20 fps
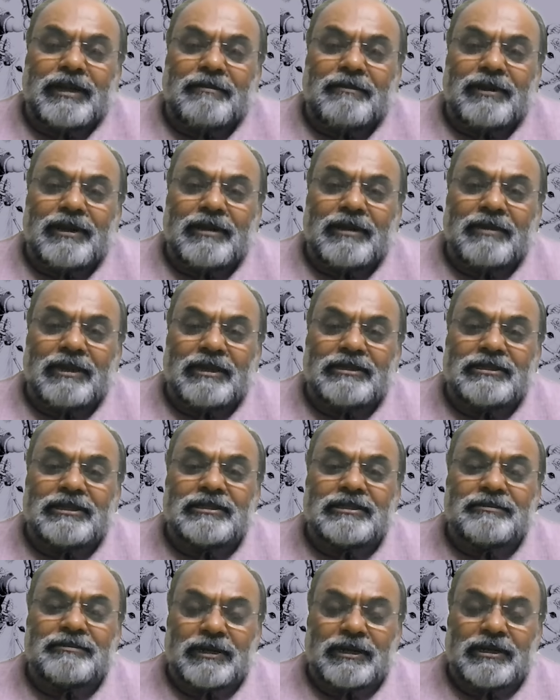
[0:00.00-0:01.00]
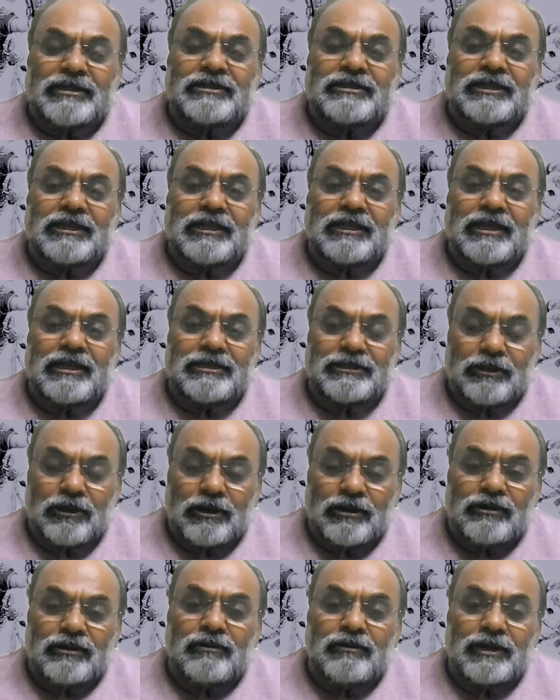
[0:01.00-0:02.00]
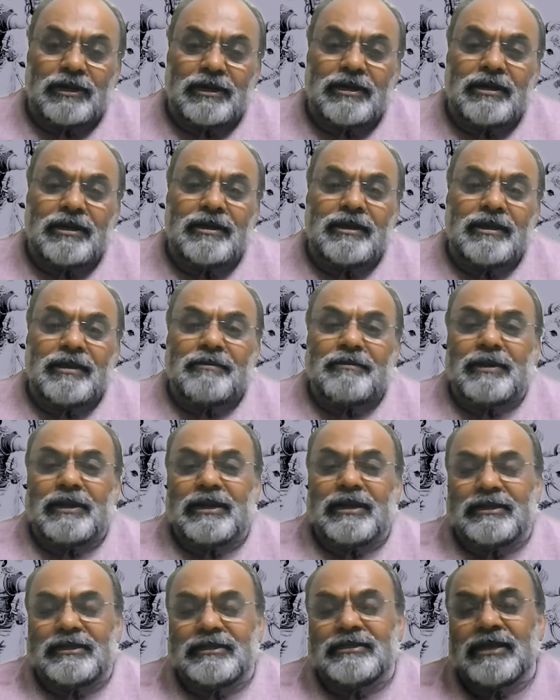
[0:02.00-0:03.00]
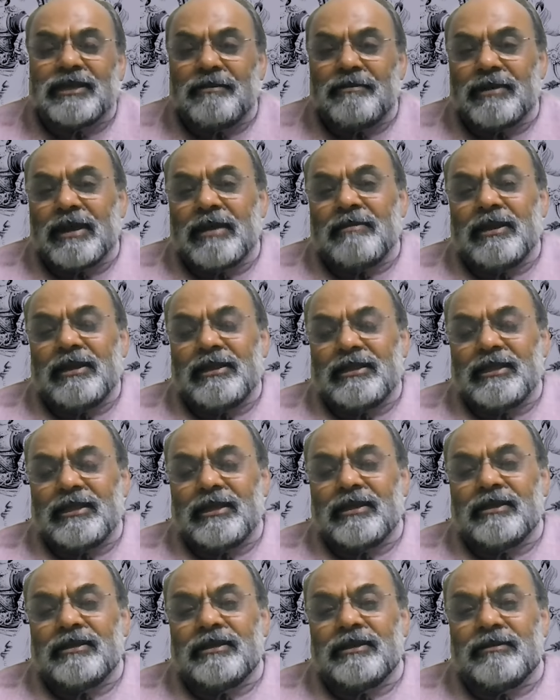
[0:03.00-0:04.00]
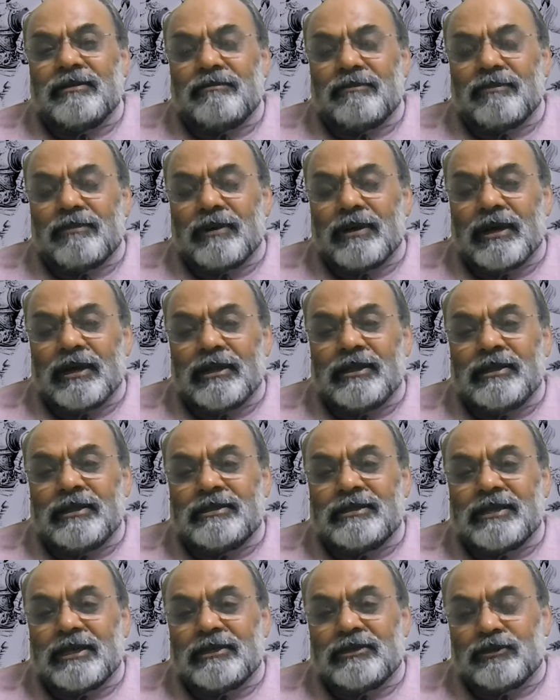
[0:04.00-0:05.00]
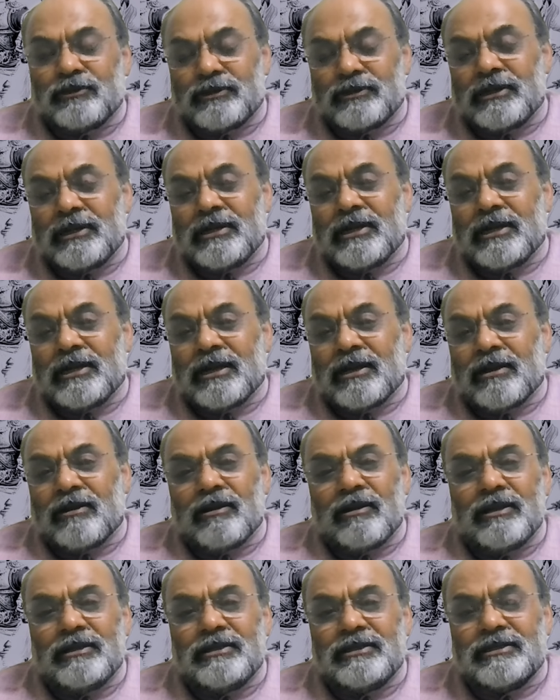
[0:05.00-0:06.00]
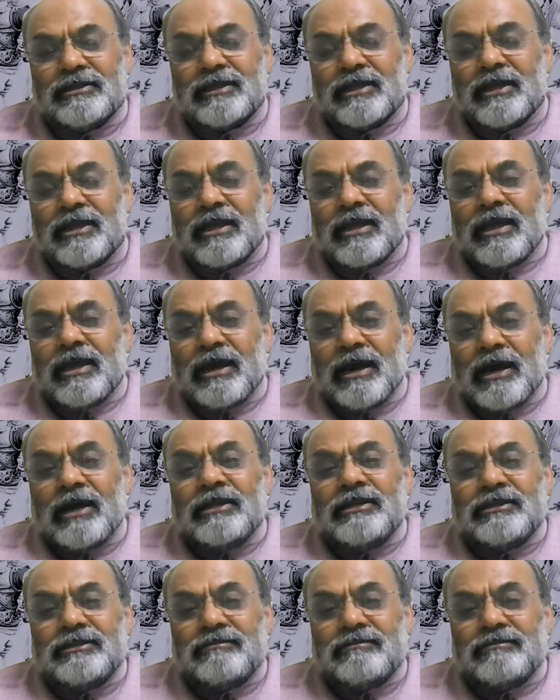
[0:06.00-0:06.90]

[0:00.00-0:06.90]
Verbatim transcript: dimensions but still there is a lot to learn but at the same time i think that other associated technologies are